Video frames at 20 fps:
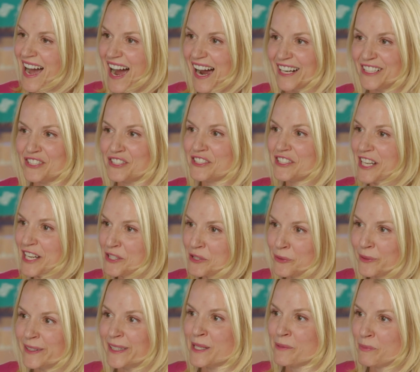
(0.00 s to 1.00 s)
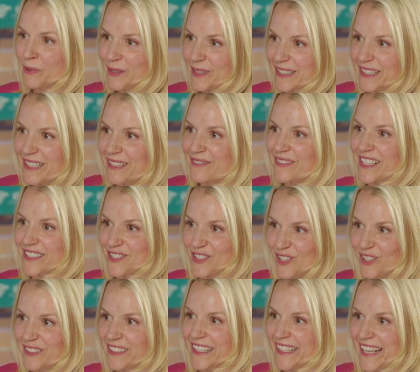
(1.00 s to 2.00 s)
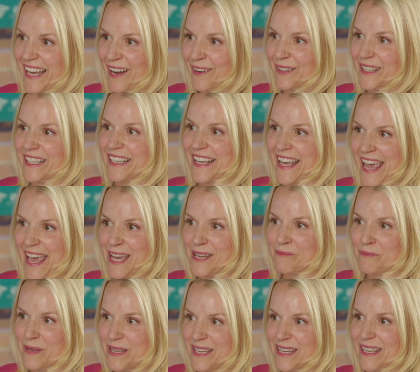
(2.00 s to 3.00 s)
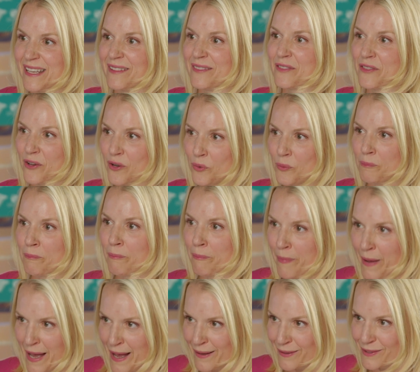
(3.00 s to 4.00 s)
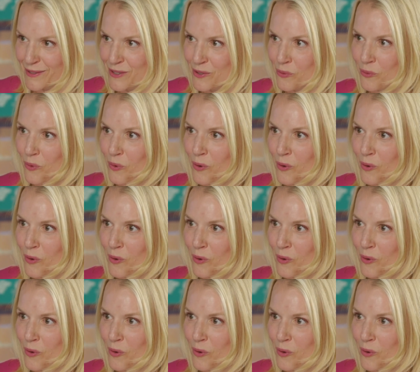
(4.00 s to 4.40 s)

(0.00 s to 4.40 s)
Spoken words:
I genuinely believe that Salt Lake County can be the best